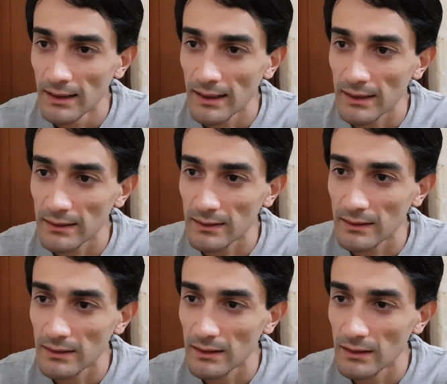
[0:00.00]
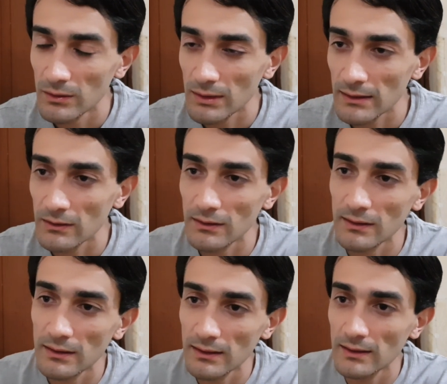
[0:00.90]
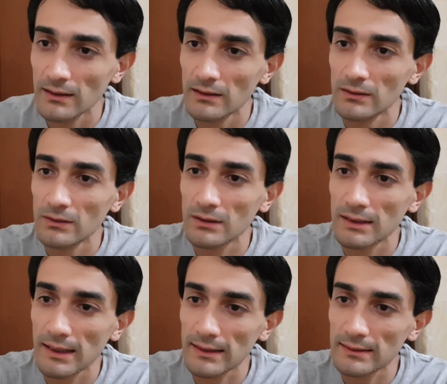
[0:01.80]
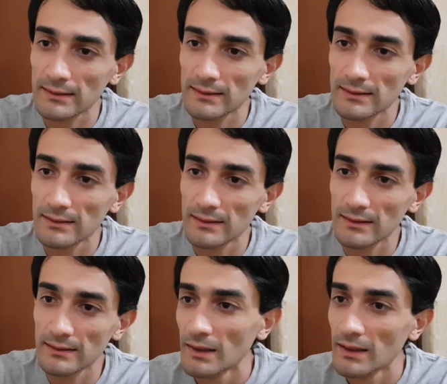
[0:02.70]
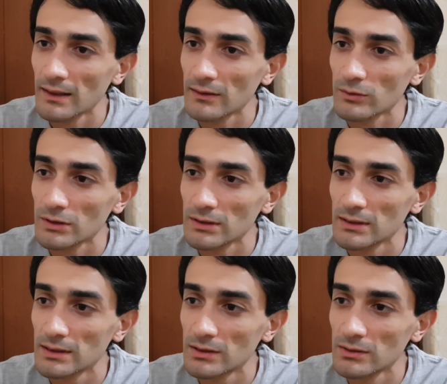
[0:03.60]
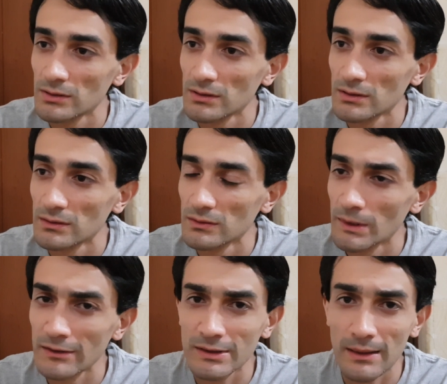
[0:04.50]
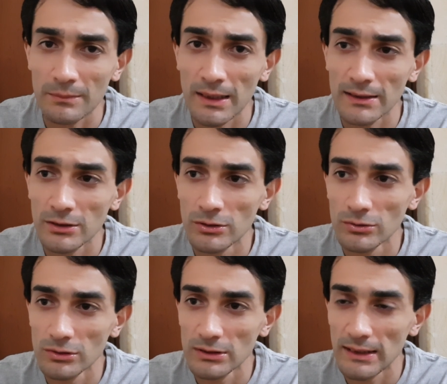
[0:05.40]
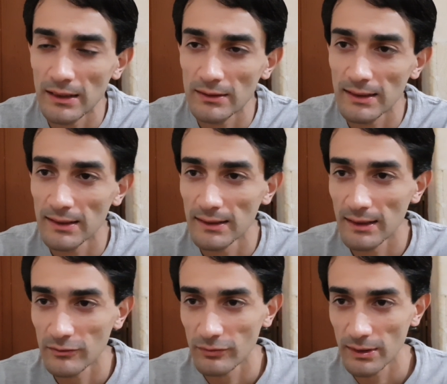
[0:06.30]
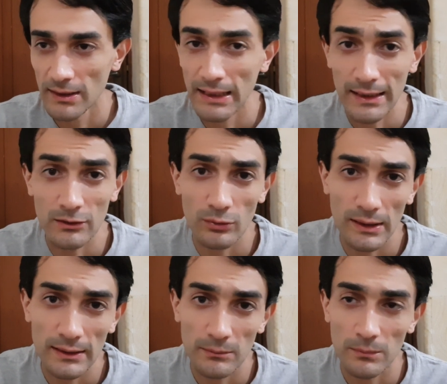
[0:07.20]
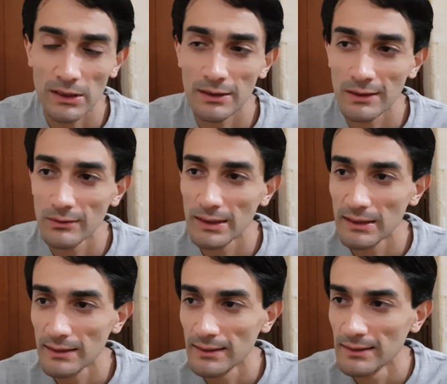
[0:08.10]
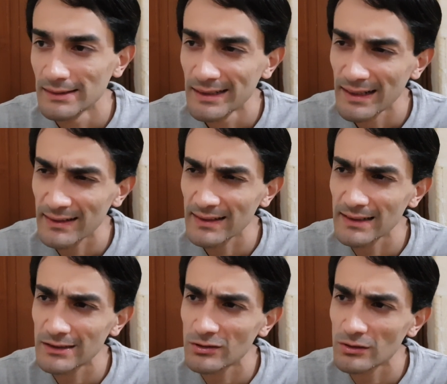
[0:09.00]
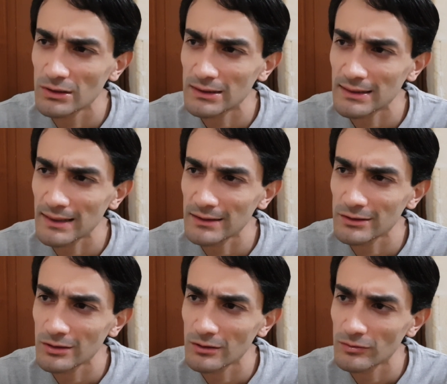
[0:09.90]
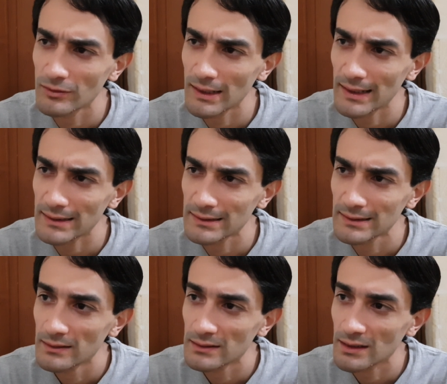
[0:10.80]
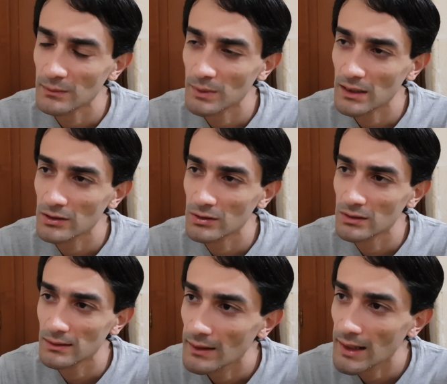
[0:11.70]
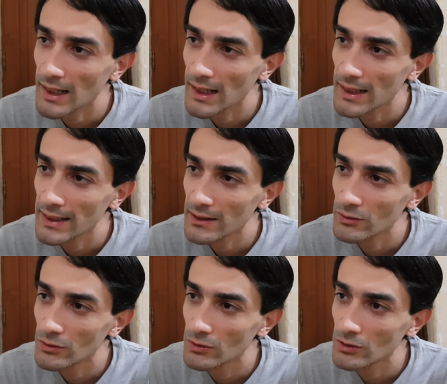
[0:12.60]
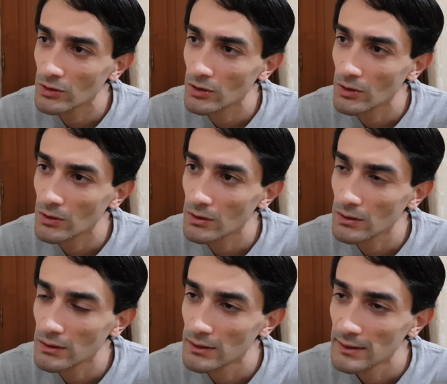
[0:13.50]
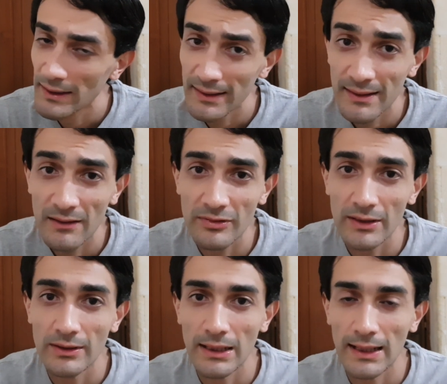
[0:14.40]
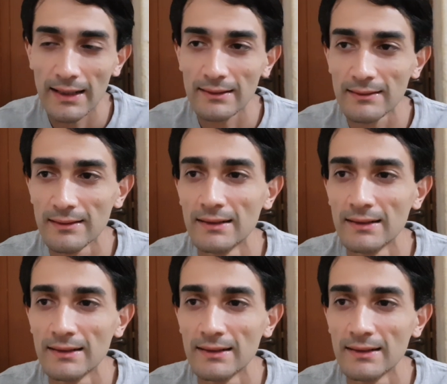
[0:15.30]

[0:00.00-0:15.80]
had a look at it, and it was good. There's some nice shoes now. They have a lightweight material. I think it's called Sensor Flex. Some are called Aero Core, and they're very light.